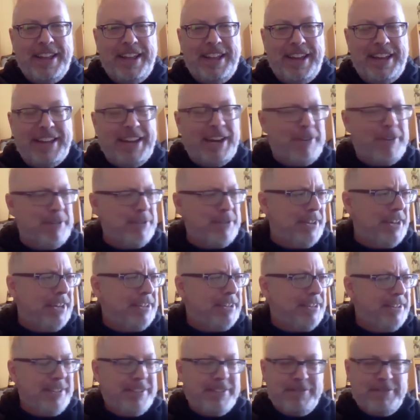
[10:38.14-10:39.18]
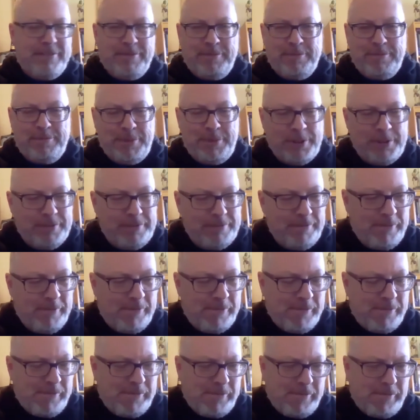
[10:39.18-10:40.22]
And I was like, well,
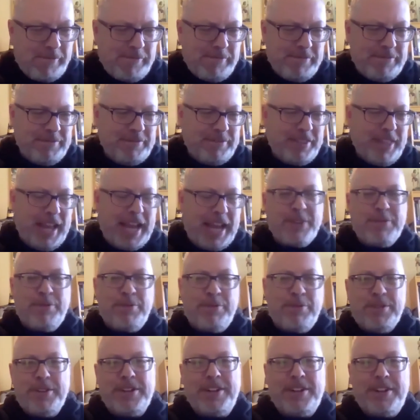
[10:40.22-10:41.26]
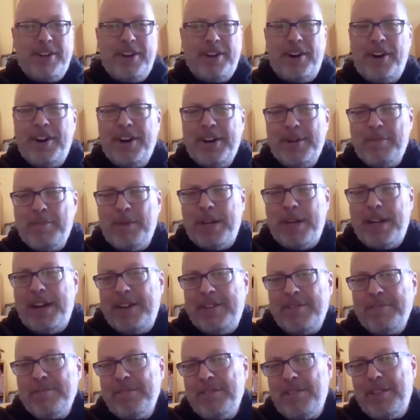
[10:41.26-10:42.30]
thanks for the card, but I
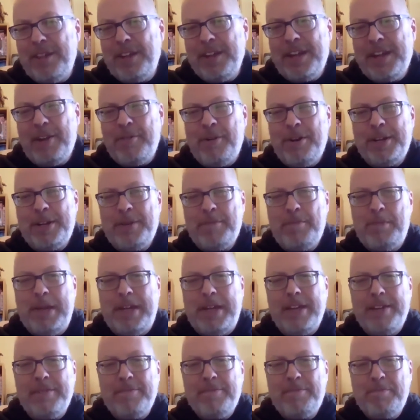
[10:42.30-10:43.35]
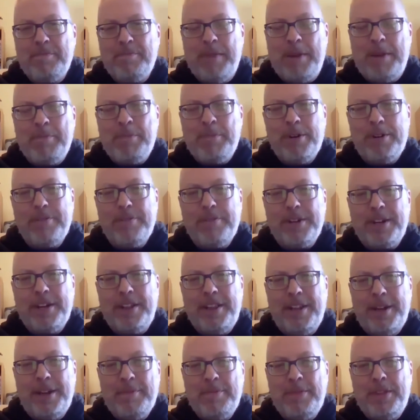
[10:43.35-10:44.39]
don't think I want to be a member of a
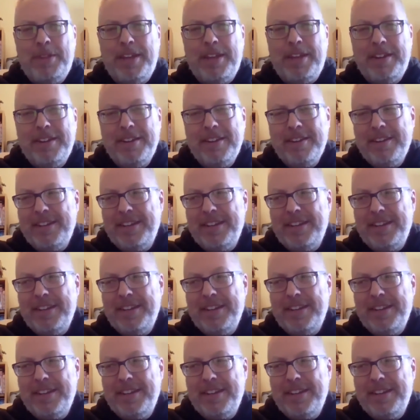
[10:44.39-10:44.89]
club that